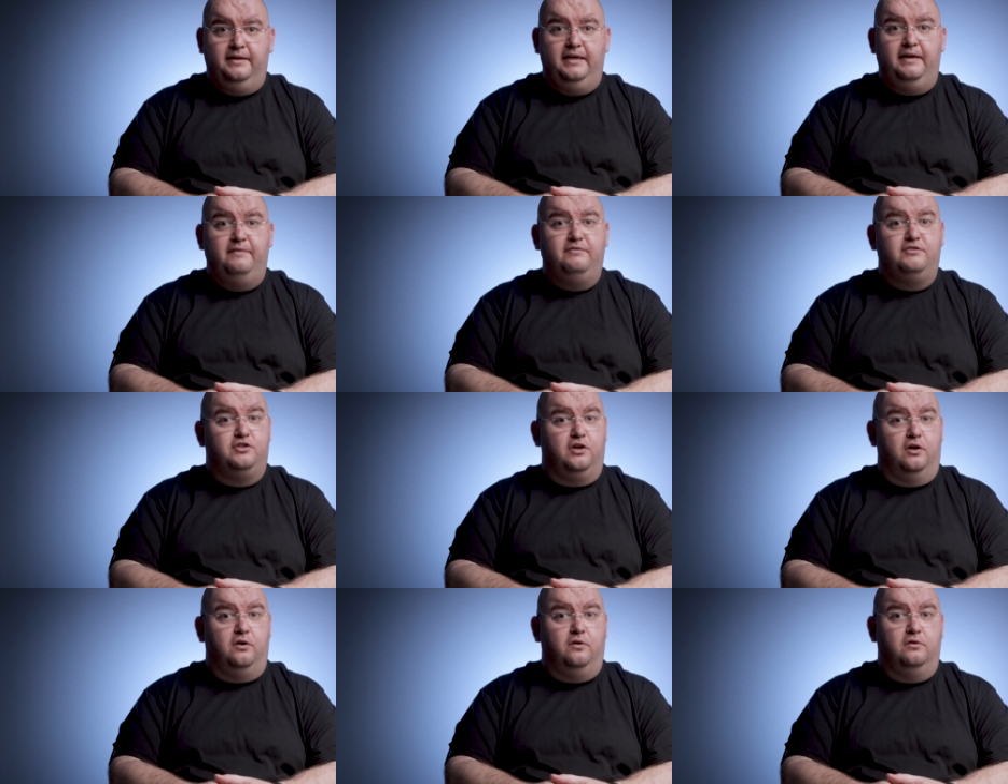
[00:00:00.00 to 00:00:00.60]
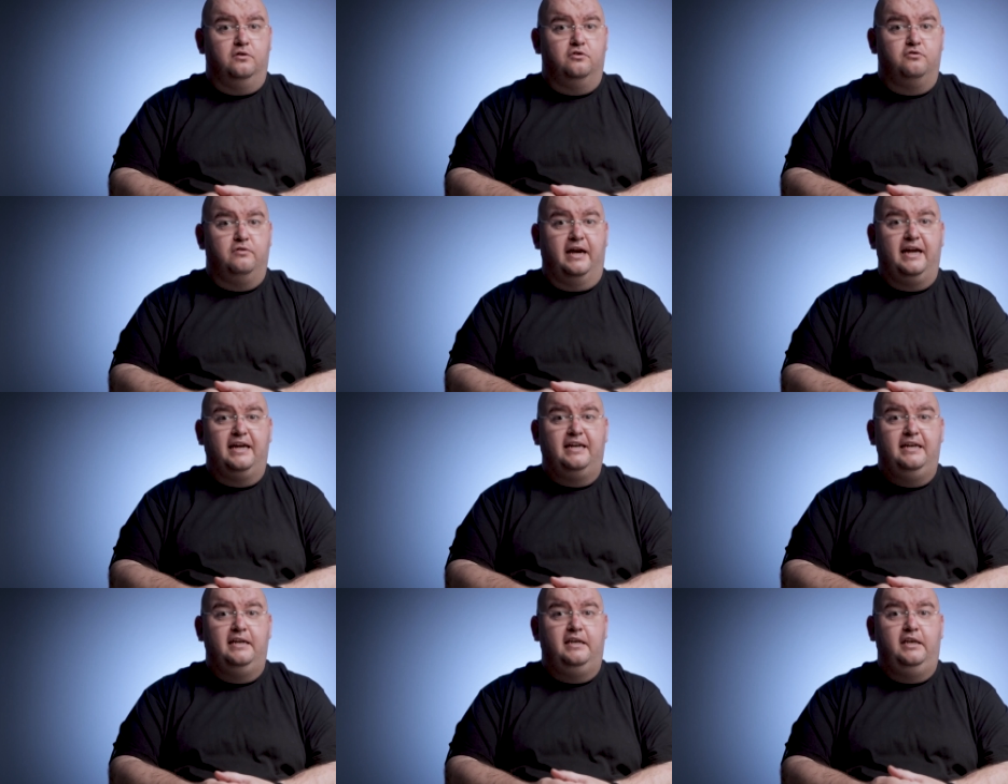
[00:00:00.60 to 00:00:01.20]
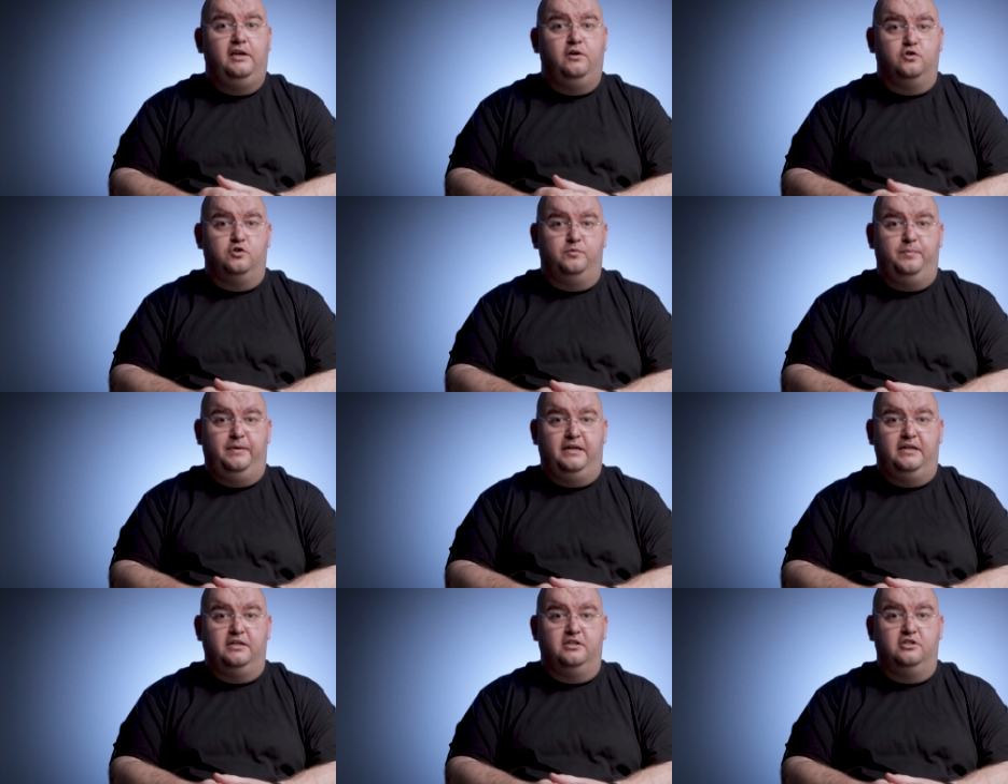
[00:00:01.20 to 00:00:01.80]
If so, try connecting your
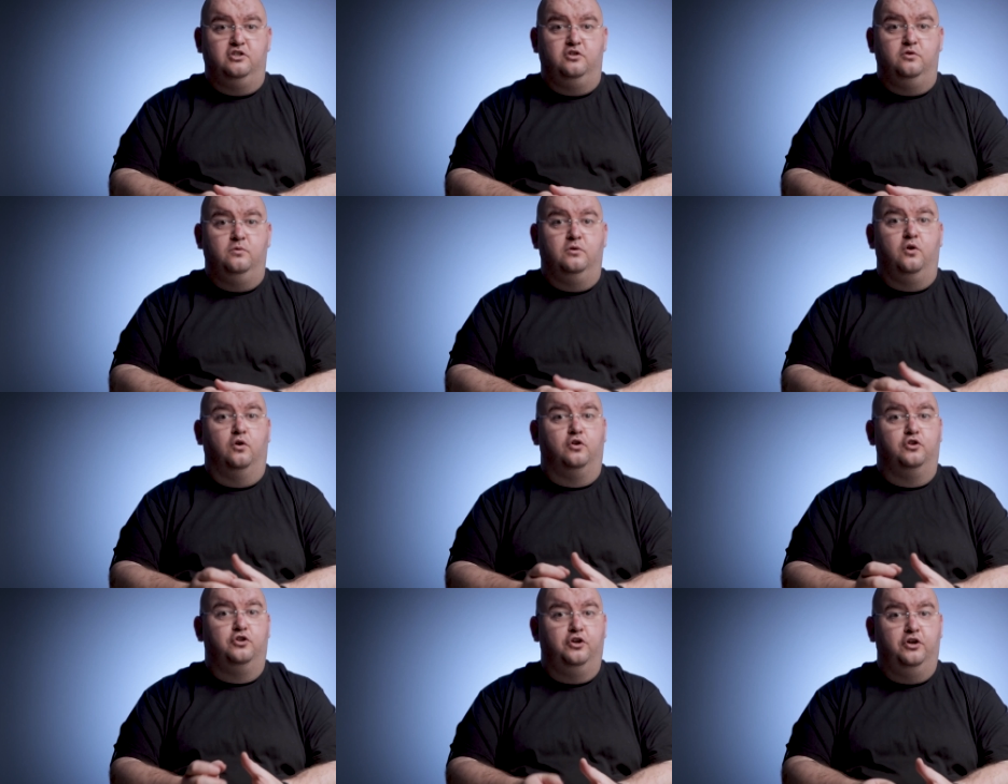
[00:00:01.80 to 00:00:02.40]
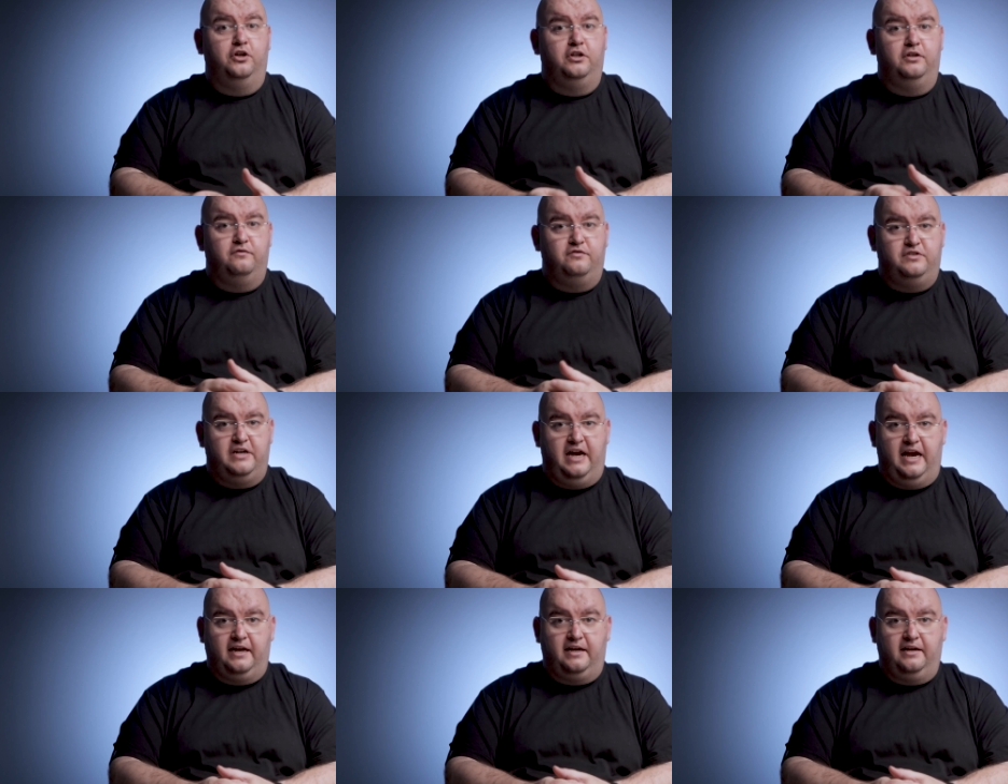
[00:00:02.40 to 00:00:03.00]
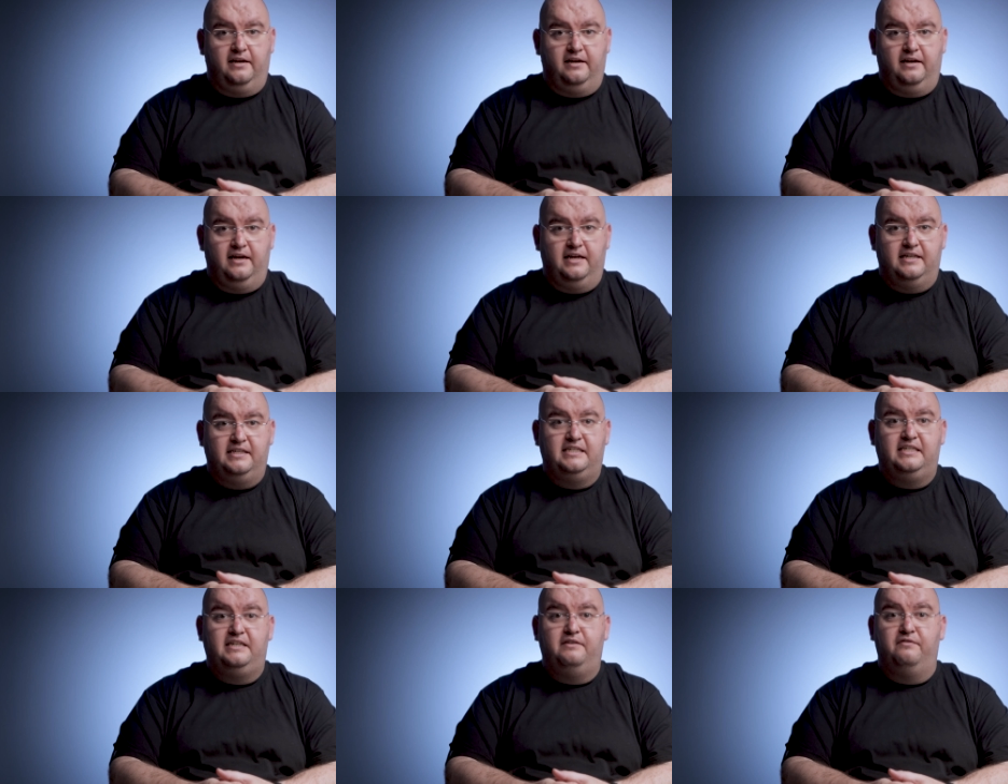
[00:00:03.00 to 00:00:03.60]
speakers to an alternative jack
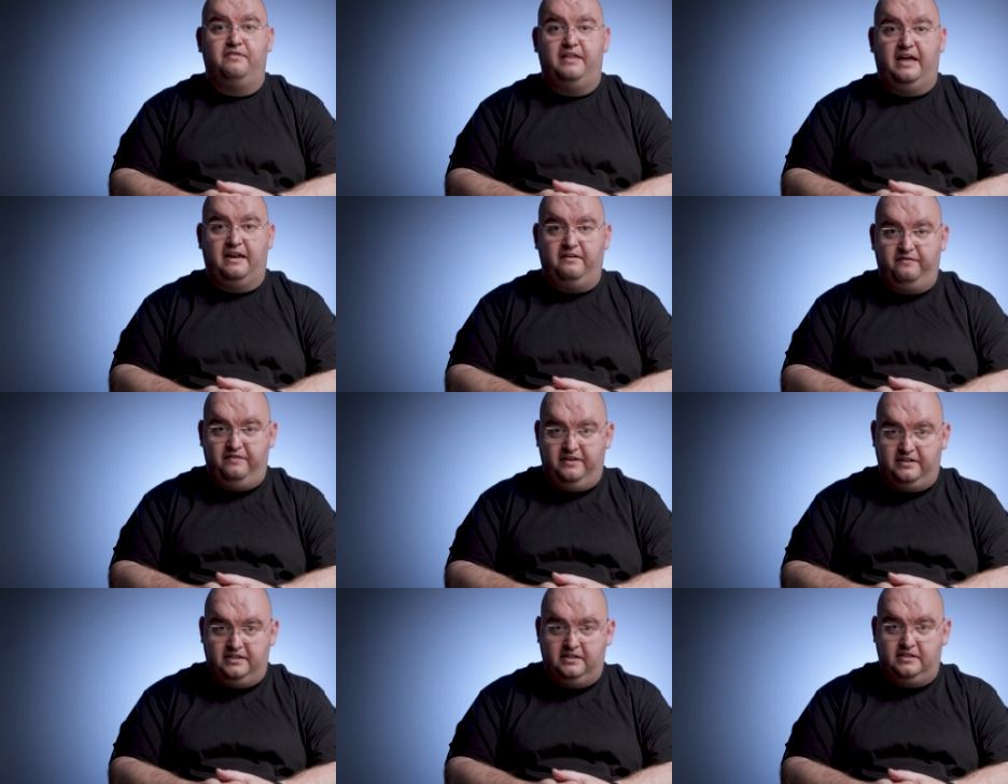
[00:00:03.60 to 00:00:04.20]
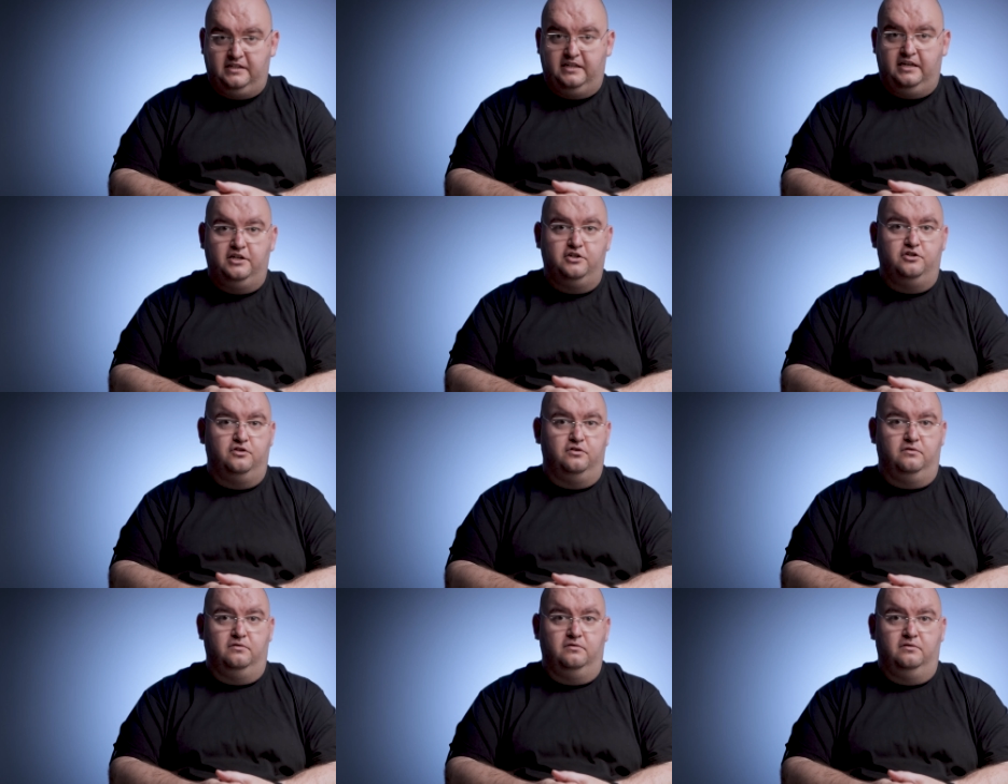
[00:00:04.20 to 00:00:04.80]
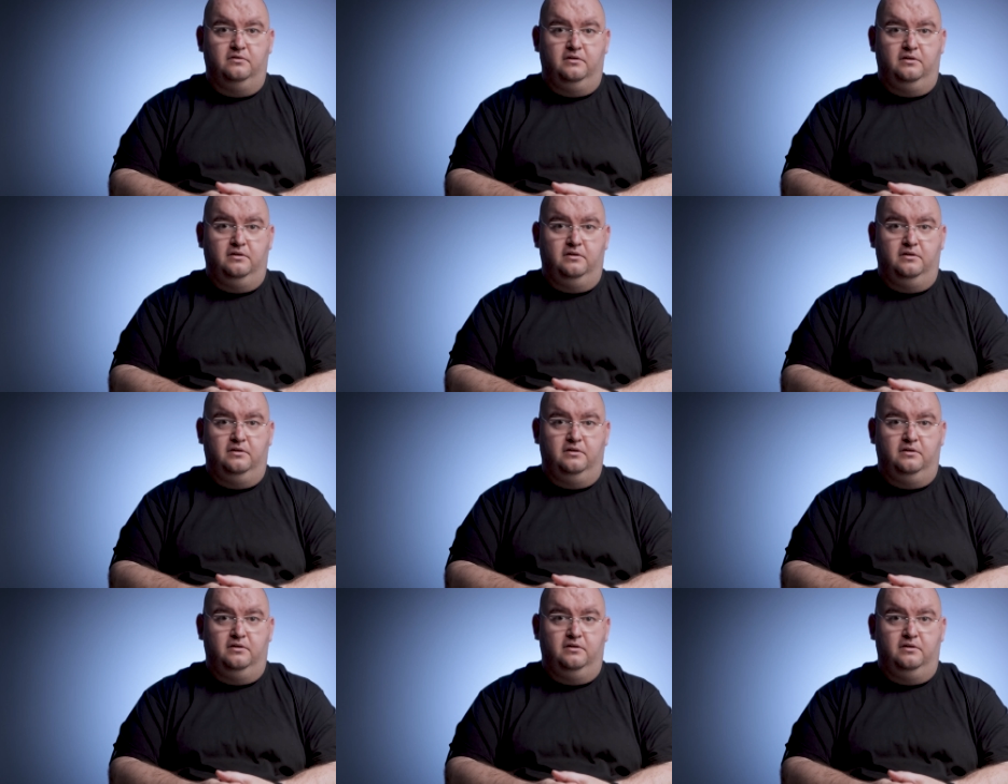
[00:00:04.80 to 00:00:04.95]
and see if that fixes the issue.